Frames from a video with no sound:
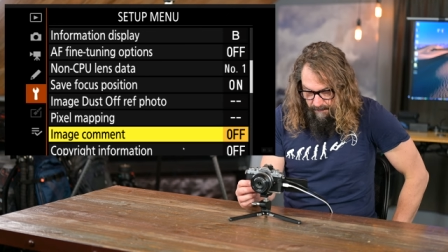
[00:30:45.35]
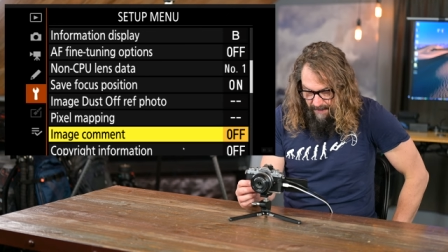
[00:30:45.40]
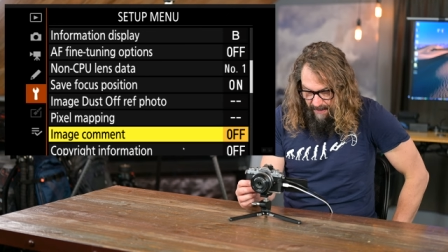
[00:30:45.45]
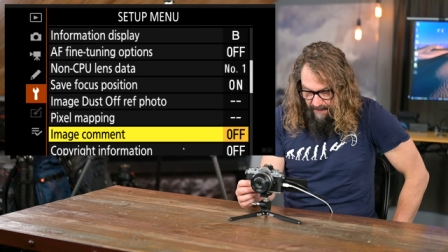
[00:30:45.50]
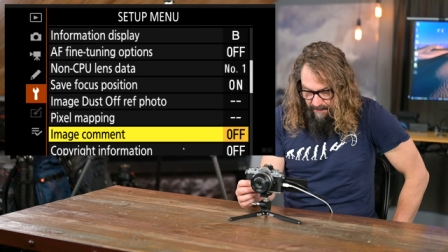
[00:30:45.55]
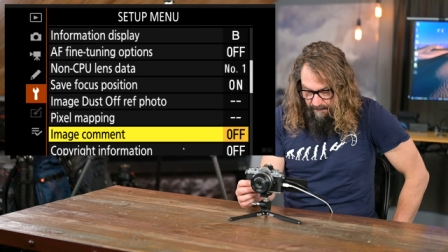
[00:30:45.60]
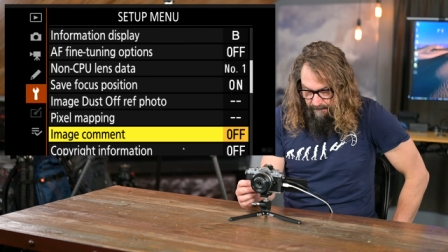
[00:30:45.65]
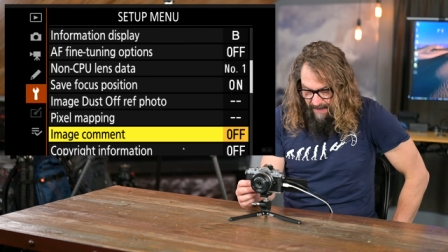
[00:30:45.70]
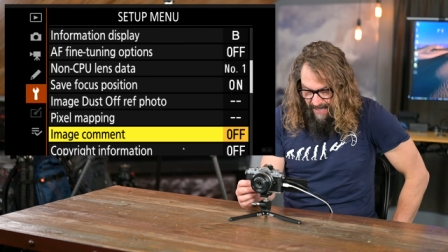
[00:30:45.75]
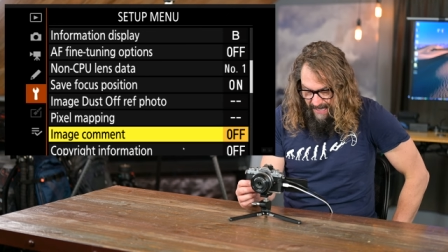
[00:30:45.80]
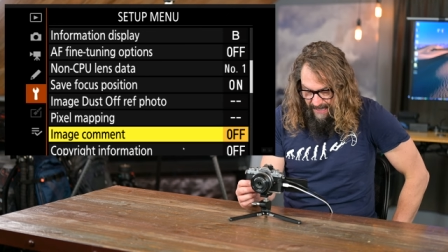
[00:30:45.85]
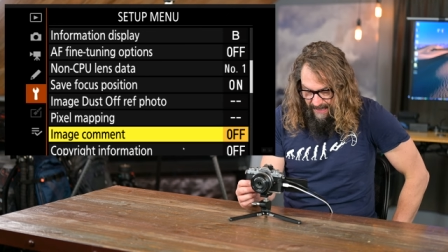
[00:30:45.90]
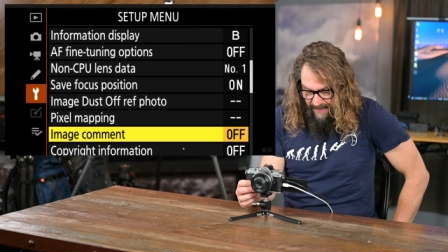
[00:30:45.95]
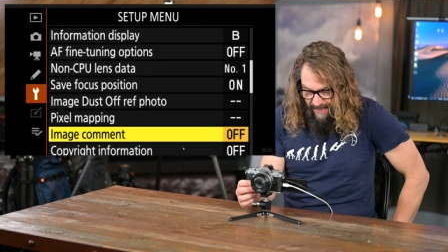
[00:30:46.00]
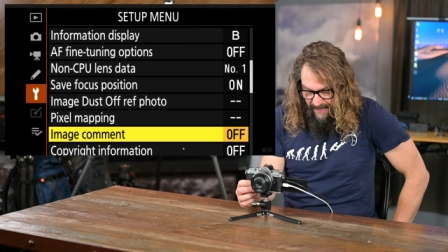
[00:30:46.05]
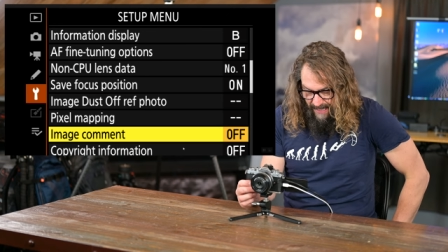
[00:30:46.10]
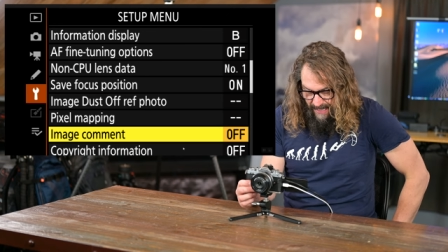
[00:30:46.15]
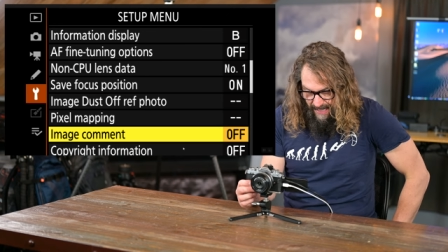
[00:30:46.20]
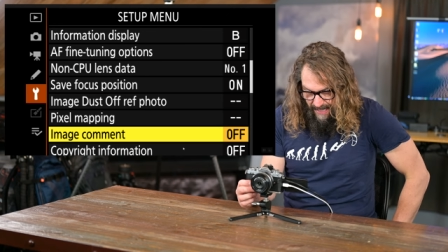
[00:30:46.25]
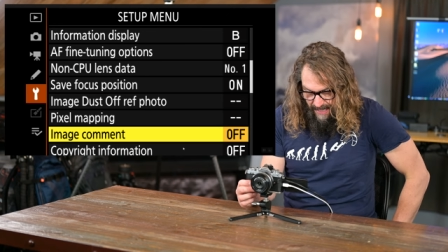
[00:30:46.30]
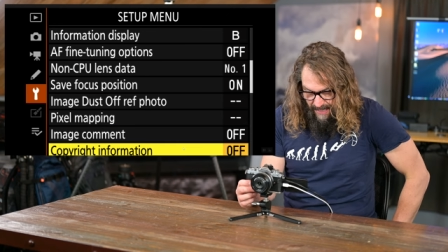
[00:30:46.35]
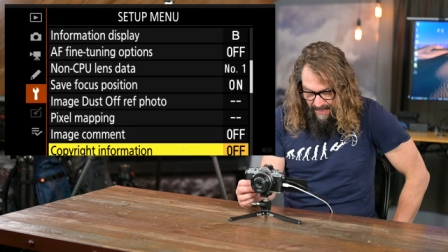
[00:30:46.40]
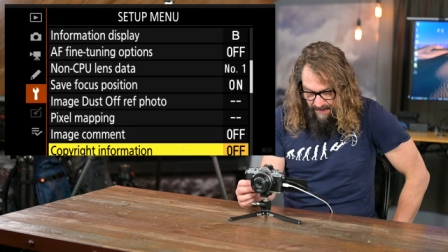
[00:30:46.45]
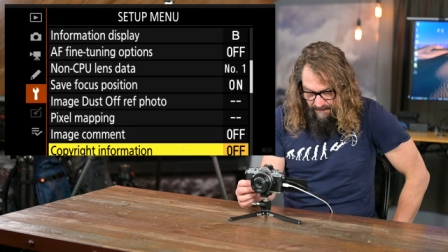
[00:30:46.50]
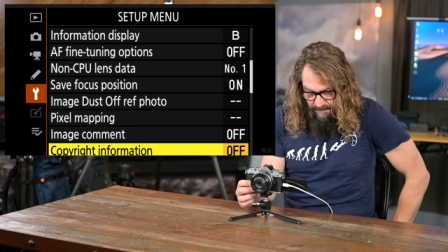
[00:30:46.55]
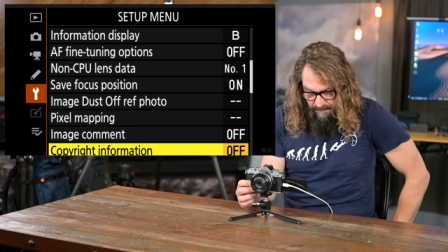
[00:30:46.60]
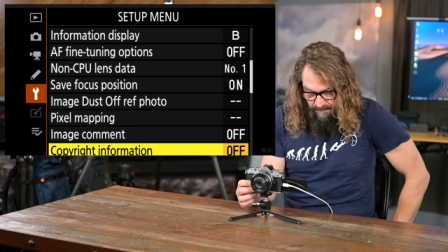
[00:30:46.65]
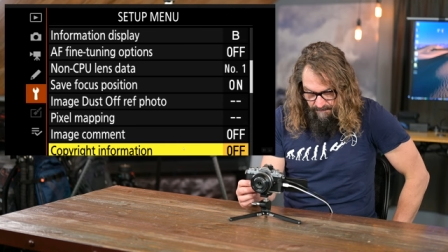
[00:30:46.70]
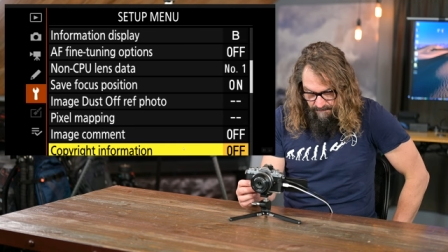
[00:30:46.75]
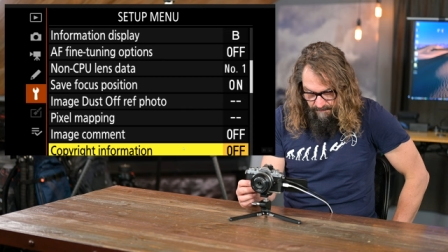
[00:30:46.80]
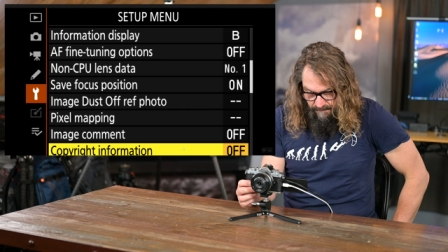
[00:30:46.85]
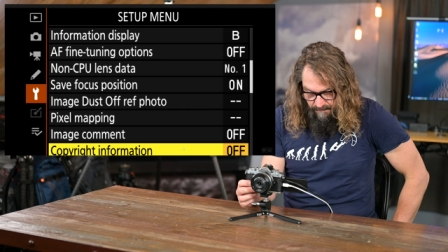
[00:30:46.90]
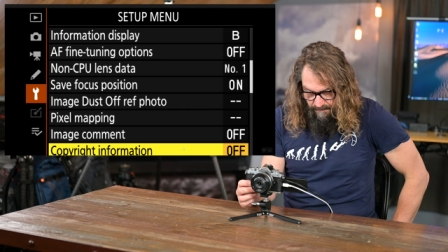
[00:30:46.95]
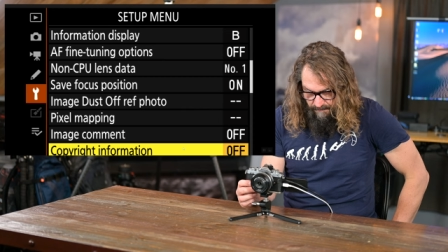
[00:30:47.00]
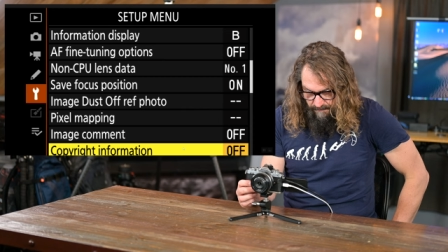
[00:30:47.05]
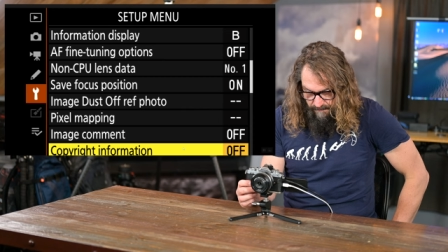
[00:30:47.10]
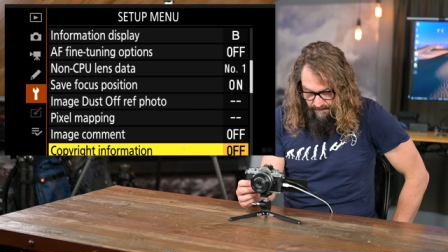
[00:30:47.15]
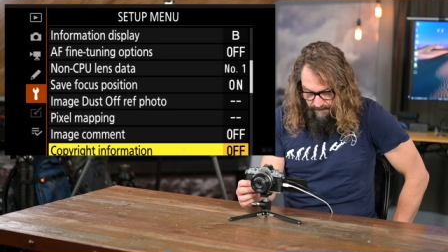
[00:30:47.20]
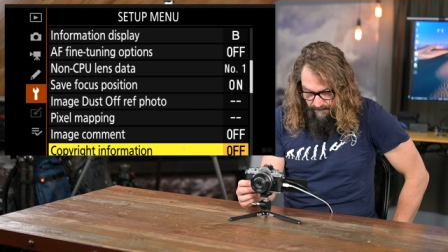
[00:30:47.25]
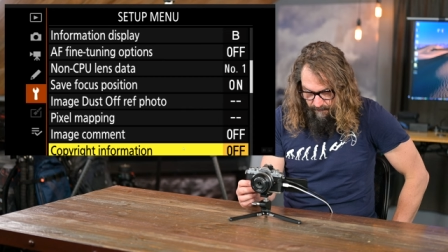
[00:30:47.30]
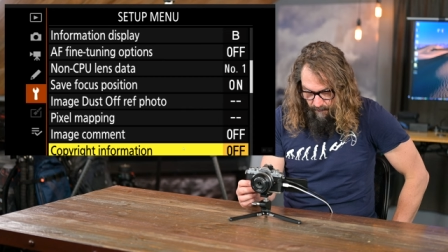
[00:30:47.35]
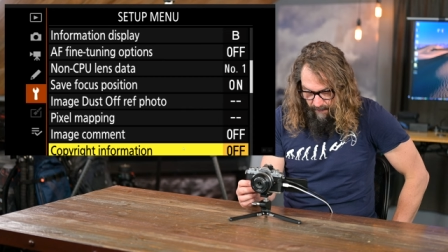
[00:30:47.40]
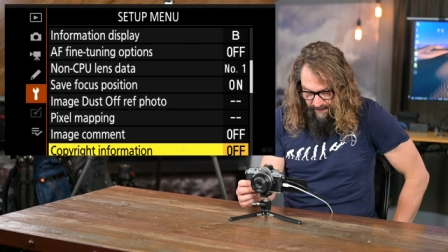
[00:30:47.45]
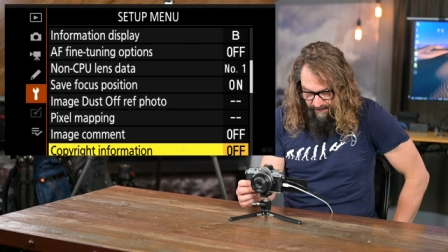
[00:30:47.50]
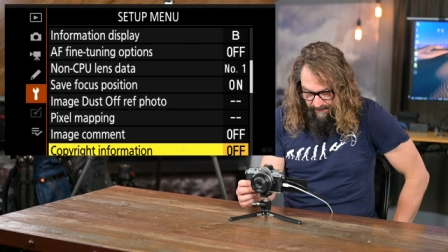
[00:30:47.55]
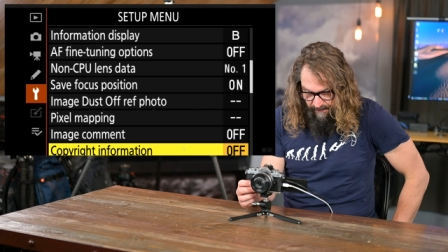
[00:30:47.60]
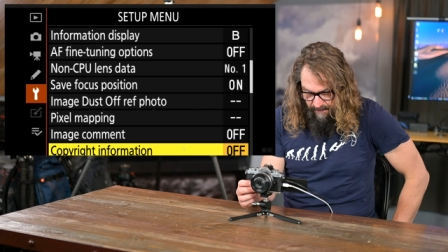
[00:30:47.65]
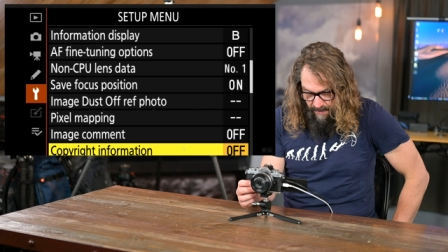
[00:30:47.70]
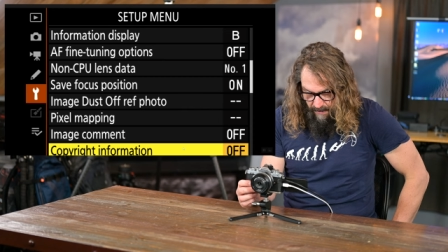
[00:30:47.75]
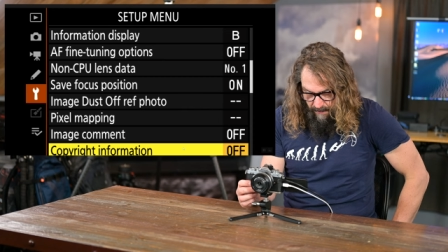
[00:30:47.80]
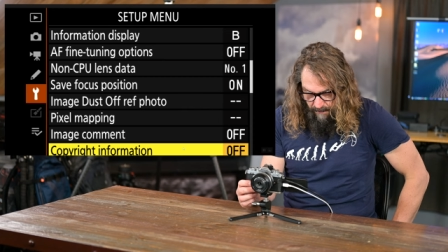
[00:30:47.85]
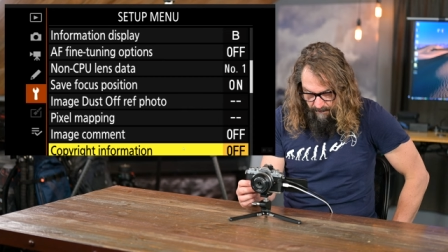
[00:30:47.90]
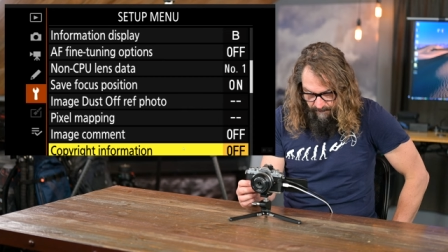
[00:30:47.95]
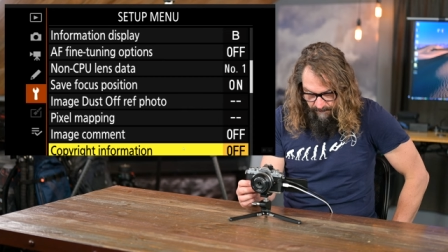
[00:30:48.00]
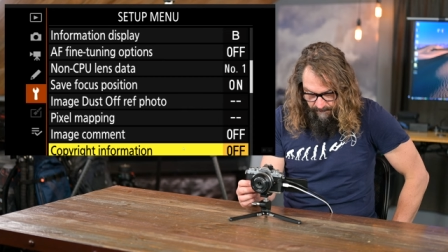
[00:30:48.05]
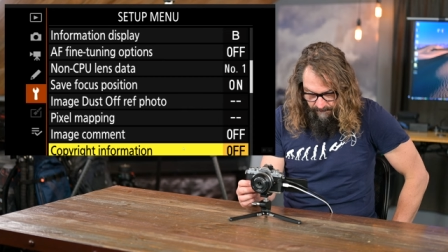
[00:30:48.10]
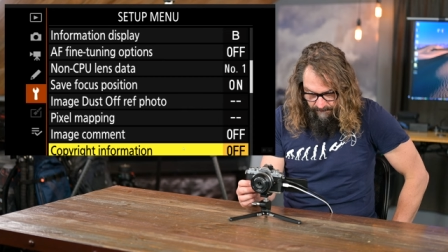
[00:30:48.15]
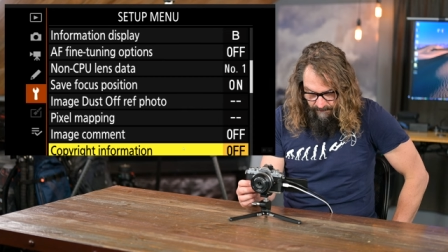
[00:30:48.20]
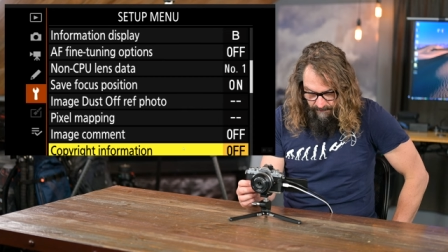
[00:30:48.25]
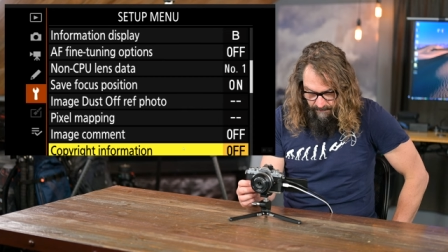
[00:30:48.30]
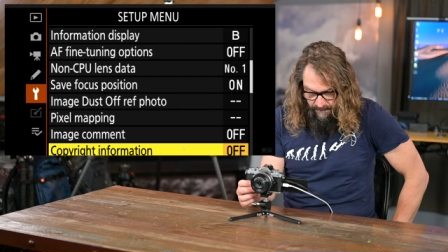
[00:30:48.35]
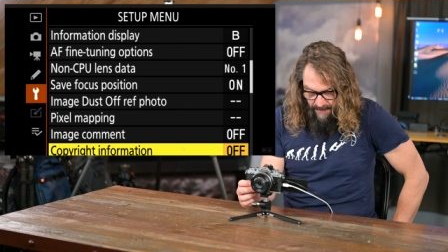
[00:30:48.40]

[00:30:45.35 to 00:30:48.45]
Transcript: make, make uh, voice notes.